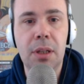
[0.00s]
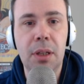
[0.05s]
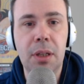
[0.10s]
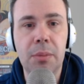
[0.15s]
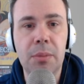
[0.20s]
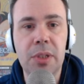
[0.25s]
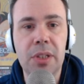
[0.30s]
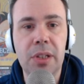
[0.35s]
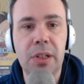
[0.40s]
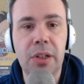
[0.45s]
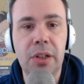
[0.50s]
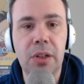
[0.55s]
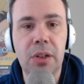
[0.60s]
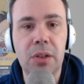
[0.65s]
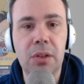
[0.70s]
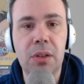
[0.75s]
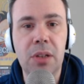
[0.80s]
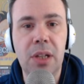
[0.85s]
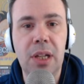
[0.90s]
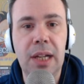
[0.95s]
I'm just going to go
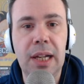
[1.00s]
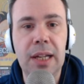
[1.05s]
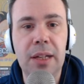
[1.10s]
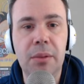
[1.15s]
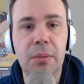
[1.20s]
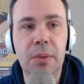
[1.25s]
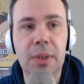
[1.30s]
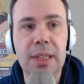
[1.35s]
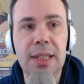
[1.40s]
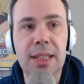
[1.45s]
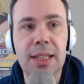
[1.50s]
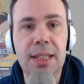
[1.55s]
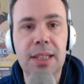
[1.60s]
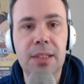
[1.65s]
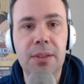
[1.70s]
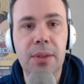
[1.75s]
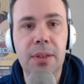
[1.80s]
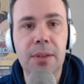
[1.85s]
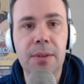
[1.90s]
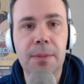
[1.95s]
light with this
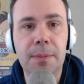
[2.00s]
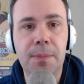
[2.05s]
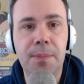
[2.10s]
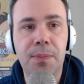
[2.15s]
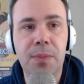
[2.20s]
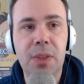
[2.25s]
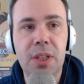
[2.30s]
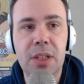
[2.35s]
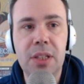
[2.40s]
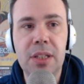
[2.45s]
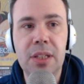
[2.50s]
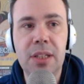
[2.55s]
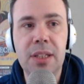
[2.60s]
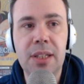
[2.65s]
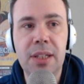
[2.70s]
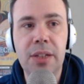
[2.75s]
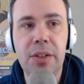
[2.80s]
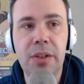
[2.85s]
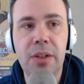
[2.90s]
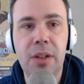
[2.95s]
one, just because I
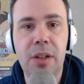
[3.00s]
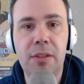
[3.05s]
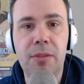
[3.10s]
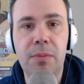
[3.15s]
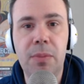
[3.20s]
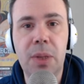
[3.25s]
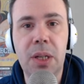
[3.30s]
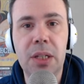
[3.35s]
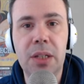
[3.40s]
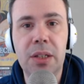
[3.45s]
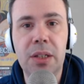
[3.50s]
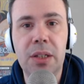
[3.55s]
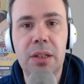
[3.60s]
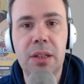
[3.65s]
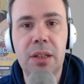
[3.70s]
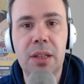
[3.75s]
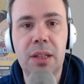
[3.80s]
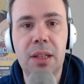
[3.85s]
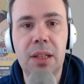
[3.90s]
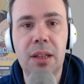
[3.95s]
don't have much.
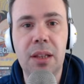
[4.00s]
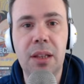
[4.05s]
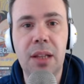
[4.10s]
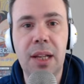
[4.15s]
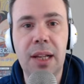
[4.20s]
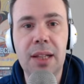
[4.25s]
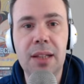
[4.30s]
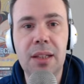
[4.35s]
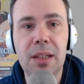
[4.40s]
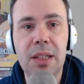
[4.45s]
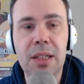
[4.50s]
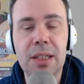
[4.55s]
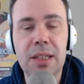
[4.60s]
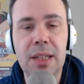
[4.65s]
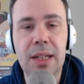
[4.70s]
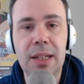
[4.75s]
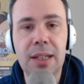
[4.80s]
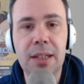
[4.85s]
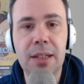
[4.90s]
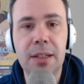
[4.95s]
They're likely to
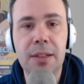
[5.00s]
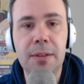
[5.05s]
take.